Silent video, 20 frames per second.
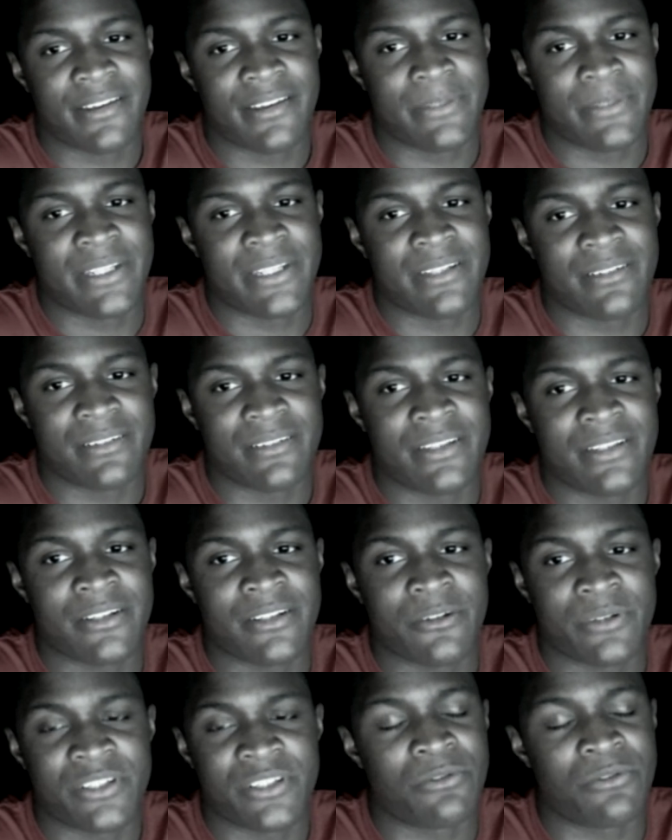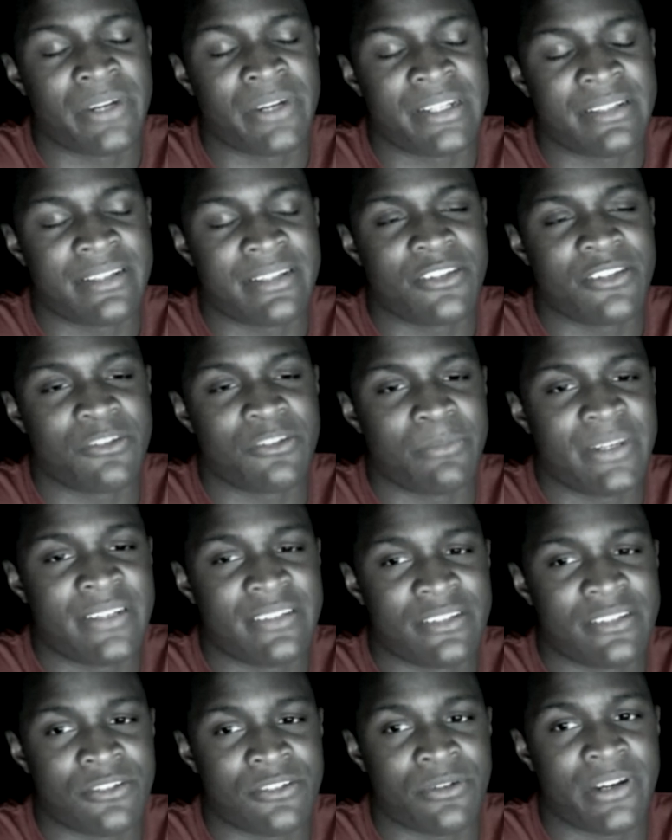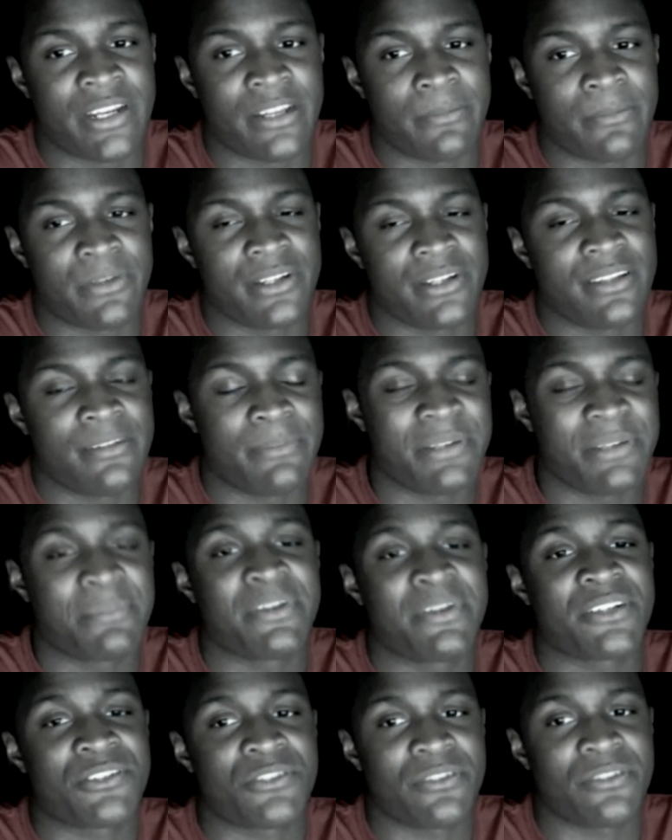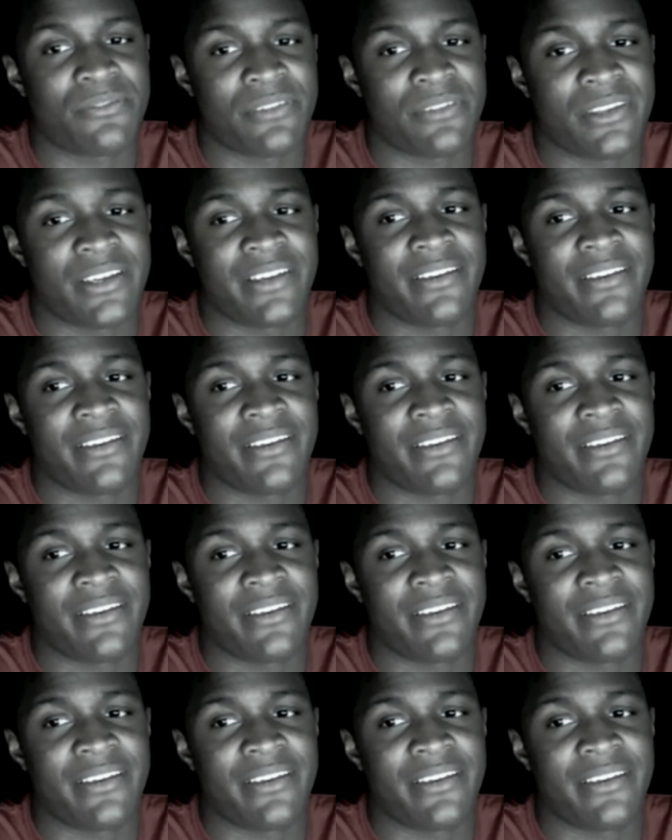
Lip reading: I mean, you know, it's great to get through basic training, but in the big picture,